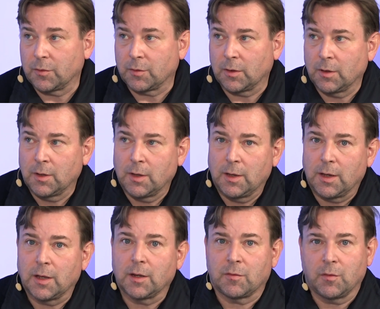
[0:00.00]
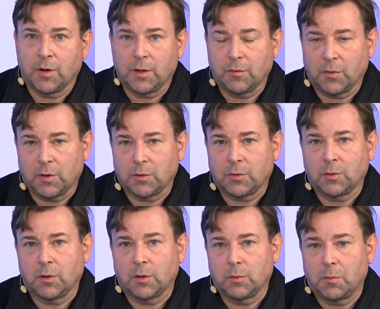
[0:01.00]
So it is very difficult to
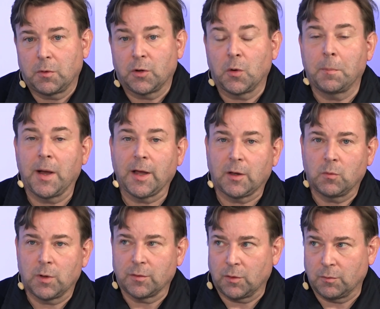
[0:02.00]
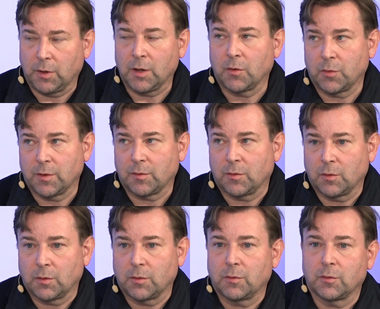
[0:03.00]
go back once you have increased
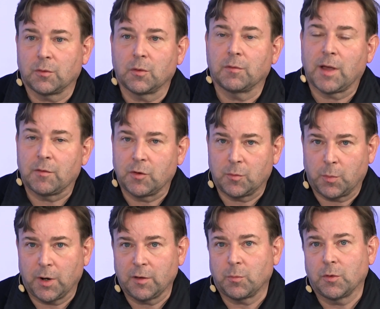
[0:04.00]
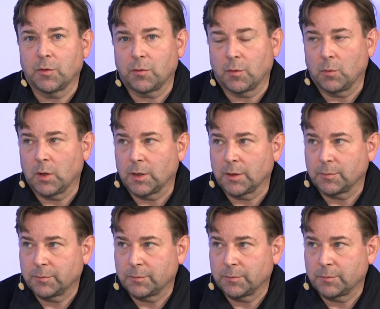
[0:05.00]
your sort of average price point for wine.